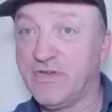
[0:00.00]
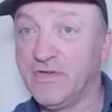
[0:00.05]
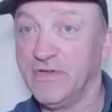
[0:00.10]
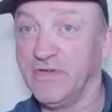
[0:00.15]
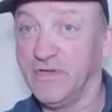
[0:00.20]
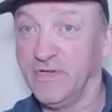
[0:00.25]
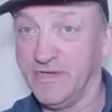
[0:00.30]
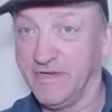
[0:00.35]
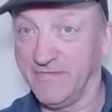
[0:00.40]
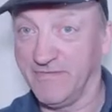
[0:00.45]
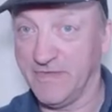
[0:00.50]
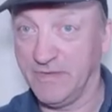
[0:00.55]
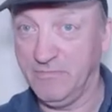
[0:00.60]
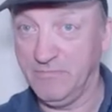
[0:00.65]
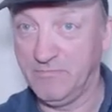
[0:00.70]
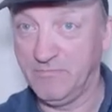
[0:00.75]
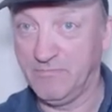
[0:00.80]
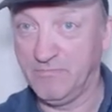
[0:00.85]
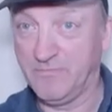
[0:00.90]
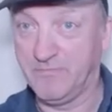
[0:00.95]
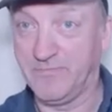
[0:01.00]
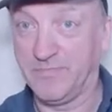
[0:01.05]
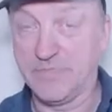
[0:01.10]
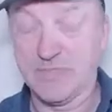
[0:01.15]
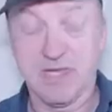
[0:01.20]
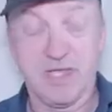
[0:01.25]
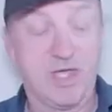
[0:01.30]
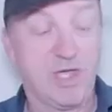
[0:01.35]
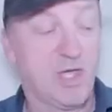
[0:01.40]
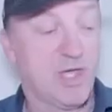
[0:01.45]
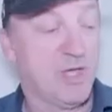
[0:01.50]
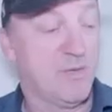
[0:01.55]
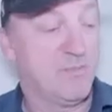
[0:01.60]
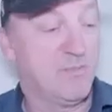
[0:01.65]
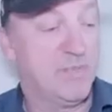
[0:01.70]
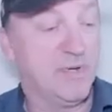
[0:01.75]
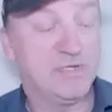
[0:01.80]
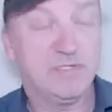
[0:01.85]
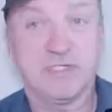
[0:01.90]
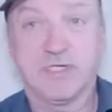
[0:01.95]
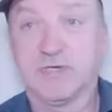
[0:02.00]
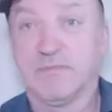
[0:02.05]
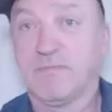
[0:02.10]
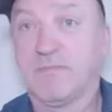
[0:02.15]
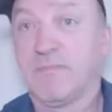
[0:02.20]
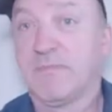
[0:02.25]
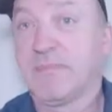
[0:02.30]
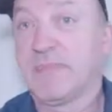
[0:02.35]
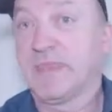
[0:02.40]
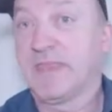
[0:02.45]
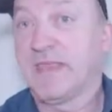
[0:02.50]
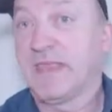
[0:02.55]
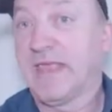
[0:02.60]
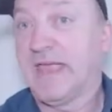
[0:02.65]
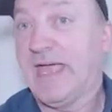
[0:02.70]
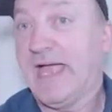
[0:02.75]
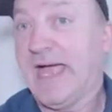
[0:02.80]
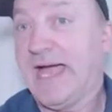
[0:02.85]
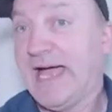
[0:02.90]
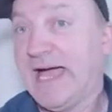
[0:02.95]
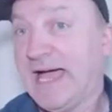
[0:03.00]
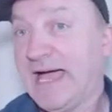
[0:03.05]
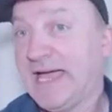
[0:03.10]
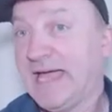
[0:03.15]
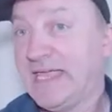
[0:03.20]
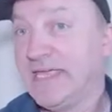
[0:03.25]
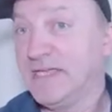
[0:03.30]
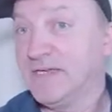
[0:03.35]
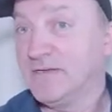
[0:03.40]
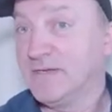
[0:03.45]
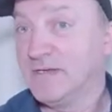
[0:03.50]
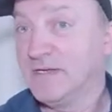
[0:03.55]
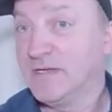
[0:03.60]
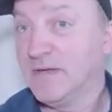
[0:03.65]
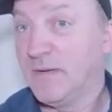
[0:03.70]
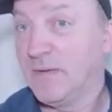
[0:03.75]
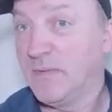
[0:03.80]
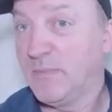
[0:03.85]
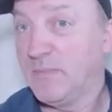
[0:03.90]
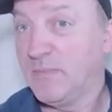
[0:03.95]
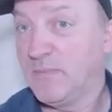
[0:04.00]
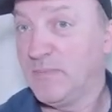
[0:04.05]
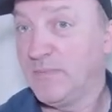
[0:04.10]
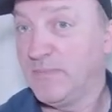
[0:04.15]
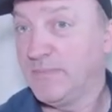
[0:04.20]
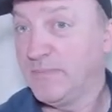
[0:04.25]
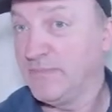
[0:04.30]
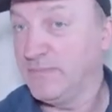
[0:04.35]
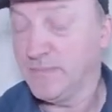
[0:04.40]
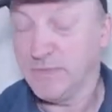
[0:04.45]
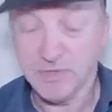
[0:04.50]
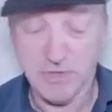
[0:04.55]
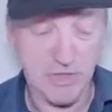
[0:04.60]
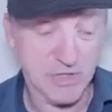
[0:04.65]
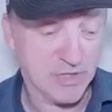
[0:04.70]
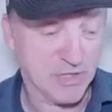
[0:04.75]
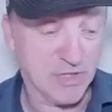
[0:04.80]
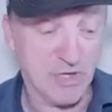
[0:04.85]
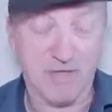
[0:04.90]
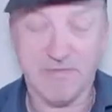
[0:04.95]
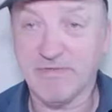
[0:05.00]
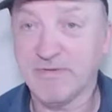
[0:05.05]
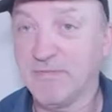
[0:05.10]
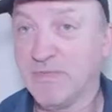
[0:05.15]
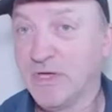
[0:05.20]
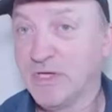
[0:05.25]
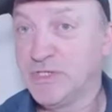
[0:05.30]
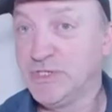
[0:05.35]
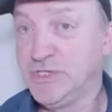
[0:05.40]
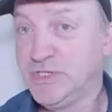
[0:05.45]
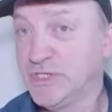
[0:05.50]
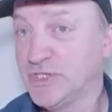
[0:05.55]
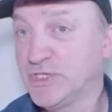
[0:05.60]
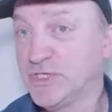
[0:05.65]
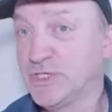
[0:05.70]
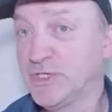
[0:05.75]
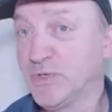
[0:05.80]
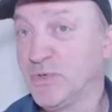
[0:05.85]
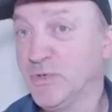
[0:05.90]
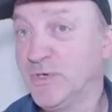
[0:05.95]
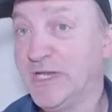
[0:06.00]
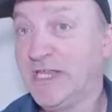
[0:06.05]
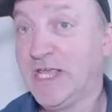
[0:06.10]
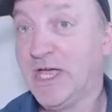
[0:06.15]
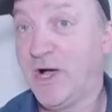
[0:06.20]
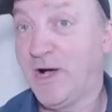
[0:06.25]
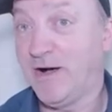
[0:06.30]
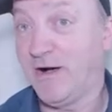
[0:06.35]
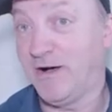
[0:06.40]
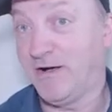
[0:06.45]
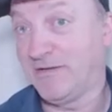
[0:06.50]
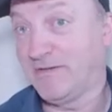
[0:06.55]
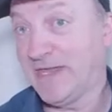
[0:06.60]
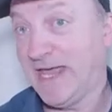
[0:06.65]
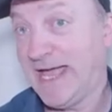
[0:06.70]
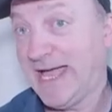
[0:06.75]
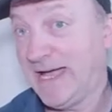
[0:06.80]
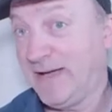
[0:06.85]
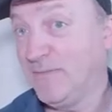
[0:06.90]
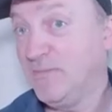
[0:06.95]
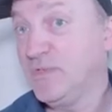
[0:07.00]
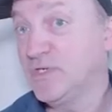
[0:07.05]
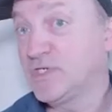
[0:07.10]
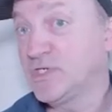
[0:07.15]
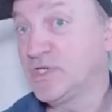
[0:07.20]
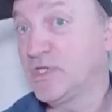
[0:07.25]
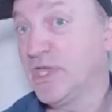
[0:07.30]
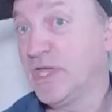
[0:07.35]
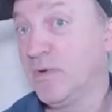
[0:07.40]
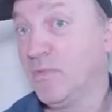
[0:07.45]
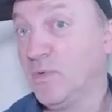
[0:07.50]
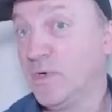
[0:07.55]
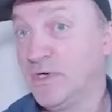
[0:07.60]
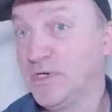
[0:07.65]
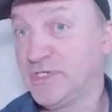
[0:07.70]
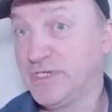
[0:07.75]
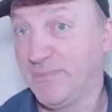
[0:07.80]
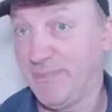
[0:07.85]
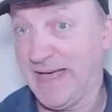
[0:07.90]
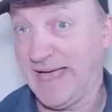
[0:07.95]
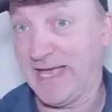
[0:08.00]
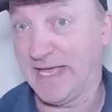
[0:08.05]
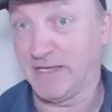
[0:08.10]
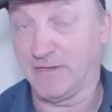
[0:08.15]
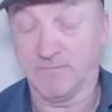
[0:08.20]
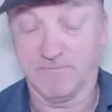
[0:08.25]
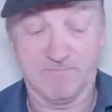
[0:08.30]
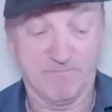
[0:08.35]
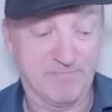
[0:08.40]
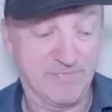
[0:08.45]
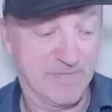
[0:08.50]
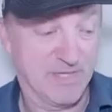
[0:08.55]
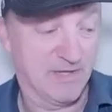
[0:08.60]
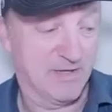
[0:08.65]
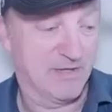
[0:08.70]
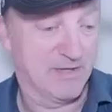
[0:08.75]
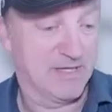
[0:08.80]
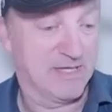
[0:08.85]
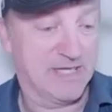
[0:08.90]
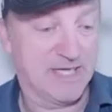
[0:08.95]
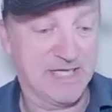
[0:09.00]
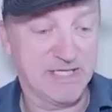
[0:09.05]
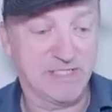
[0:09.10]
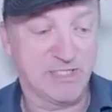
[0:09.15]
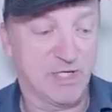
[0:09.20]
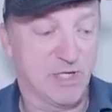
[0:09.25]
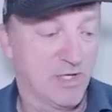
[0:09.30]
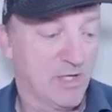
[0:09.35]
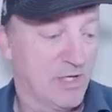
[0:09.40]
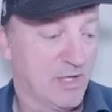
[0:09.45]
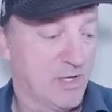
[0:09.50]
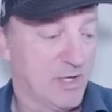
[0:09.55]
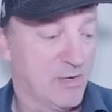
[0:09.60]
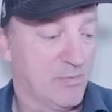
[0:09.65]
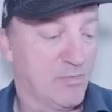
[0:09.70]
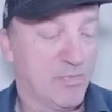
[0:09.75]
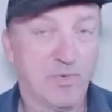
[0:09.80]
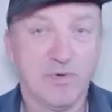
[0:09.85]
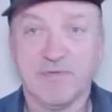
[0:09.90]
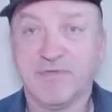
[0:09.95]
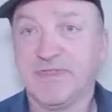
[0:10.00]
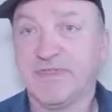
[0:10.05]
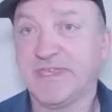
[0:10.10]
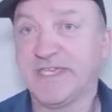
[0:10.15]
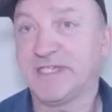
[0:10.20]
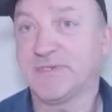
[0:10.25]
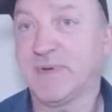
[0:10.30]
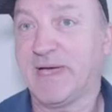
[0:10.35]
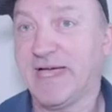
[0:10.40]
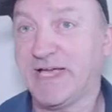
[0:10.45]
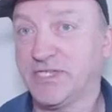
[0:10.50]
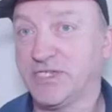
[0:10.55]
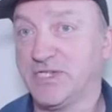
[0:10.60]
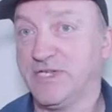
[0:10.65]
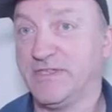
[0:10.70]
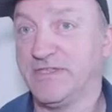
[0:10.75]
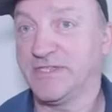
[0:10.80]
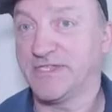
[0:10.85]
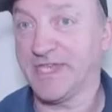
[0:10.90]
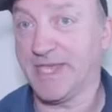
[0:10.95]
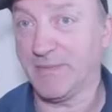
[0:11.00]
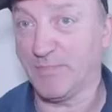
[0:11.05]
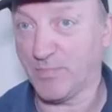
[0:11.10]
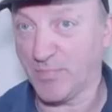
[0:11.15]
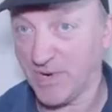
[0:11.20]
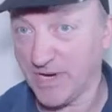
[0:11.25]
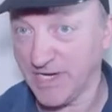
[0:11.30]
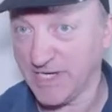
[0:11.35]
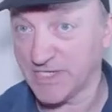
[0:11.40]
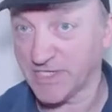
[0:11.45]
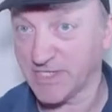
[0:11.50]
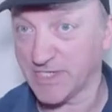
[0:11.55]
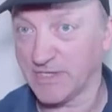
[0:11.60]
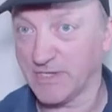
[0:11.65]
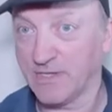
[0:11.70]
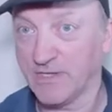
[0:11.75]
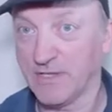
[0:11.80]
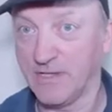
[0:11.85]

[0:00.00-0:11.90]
heard of them. But I just got them just solely on how much they were to buy. And both of these were actually the same price.